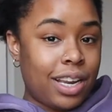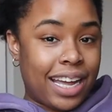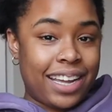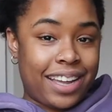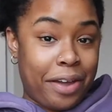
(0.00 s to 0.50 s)

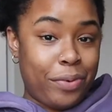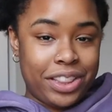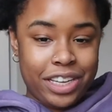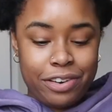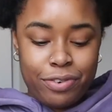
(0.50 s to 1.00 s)
like I
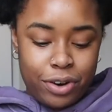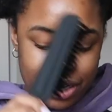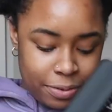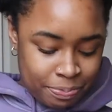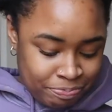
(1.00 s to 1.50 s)
went there
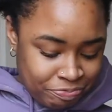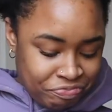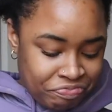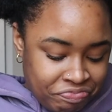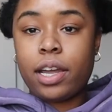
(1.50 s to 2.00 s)
for.
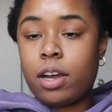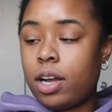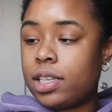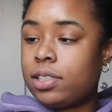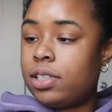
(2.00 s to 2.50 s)
I
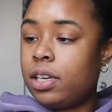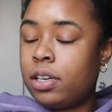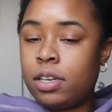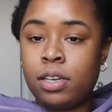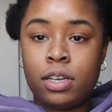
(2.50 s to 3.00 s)
got
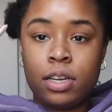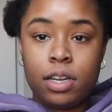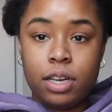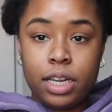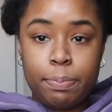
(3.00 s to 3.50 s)

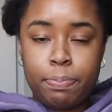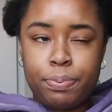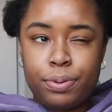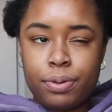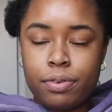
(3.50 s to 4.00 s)

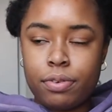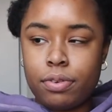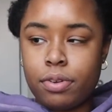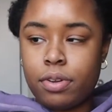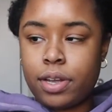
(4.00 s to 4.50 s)
lip
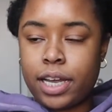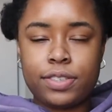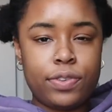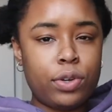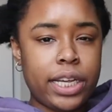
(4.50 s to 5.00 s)

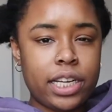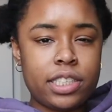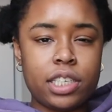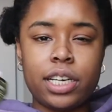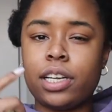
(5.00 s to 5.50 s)

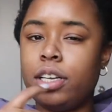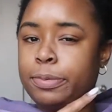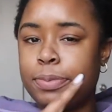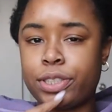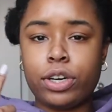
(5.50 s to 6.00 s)
exfoliator, like a
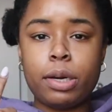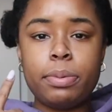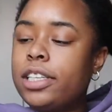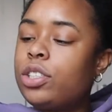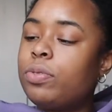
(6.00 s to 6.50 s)
lip
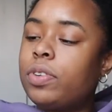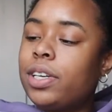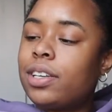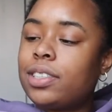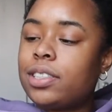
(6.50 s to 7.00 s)
scrub. It's so
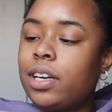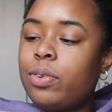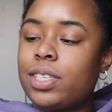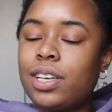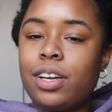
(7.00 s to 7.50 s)
funny because I said I
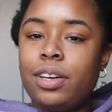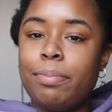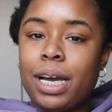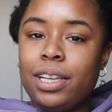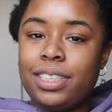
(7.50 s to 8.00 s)
wasn't gonna
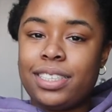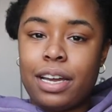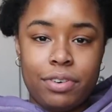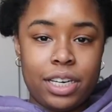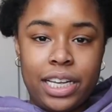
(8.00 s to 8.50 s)
buy this
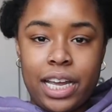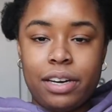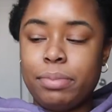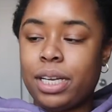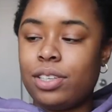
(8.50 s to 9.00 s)
ever
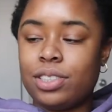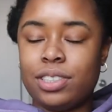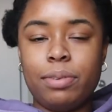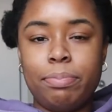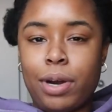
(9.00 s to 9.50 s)
again
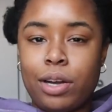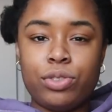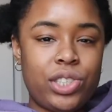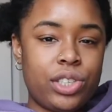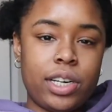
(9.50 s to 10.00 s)
because
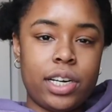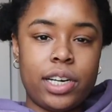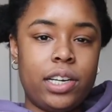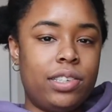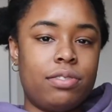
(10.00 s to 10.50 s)
brown
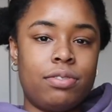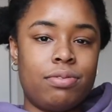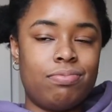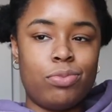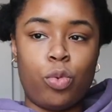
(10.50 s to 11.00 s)
sugar and
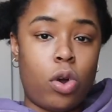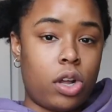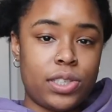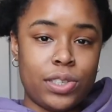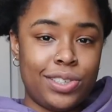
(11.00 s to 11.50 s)

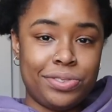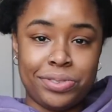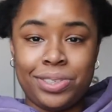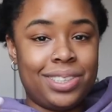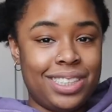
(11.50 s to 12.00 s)
water
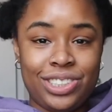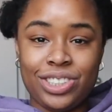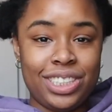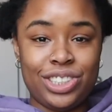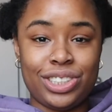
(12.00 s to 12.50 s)

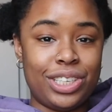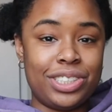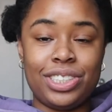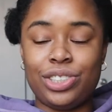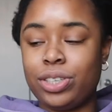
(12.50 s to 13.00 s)
literally just
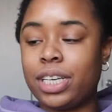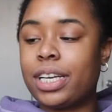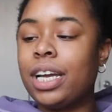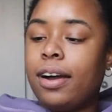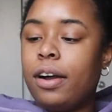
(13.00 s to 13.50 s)
does the
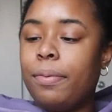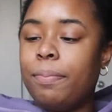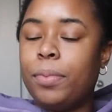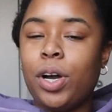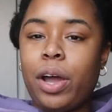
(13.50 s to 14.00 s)
trick,
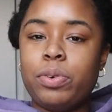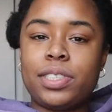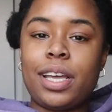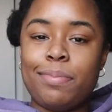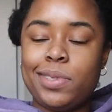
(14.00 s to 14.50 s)
but I
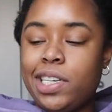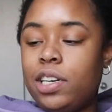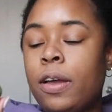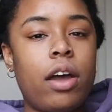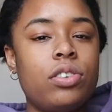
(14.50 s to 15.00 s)
was
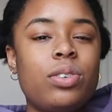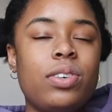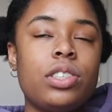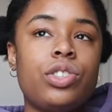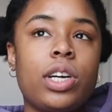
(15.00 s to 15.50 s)
tempted. I also
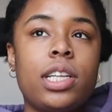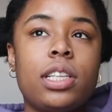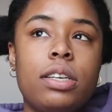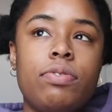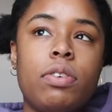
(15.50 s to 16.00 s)
want to try
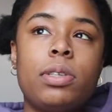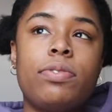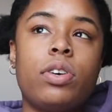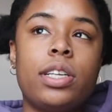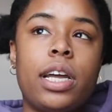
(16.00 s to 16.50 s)
that thing from
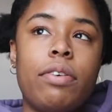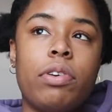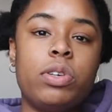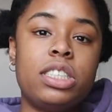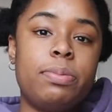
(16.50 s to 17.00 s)
Sephora that
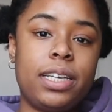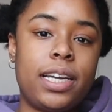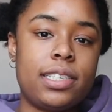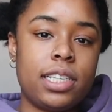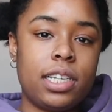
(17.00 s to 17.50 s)
everyone's been
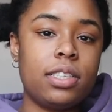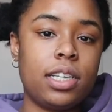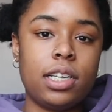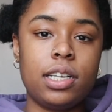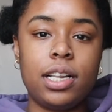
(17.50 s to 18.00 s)
getting,
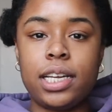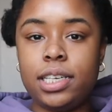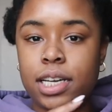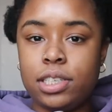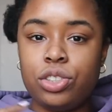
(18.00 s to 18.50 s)
the
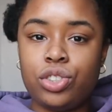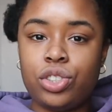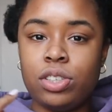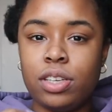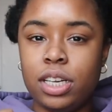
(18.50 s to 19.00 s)

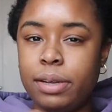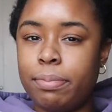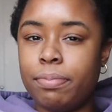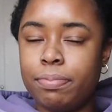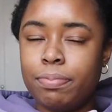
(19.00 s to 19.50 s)
Laneige
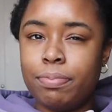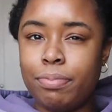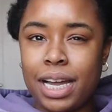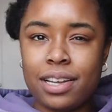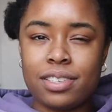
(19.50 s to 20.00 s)
lip
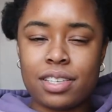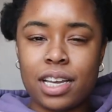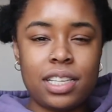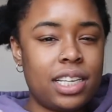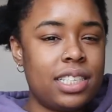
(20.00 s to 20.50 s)
mask.
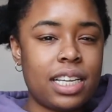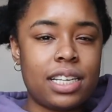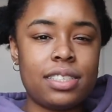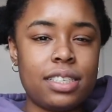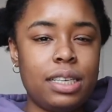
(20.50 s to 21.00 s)
I think it's
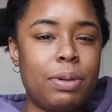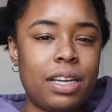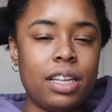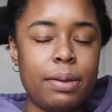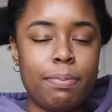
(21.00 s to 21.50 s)
like a
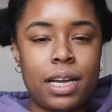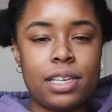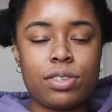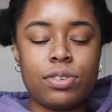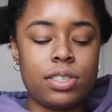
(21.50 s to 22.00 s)
sleeping lip
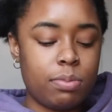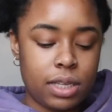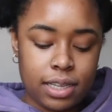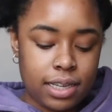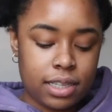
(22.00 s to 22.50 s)
mask or
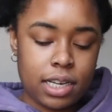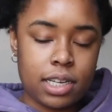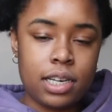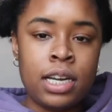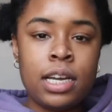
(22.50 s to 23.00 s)
something like
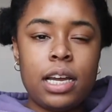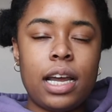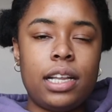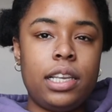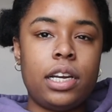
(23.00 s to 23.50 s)
that,
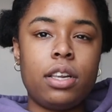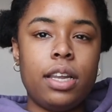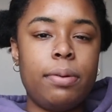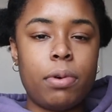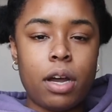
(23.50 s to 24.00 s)
and their
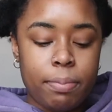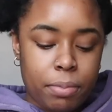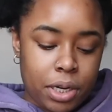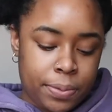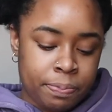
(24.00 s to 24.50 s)
lip balm,
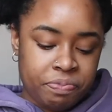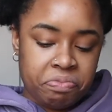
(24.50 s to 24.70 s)
but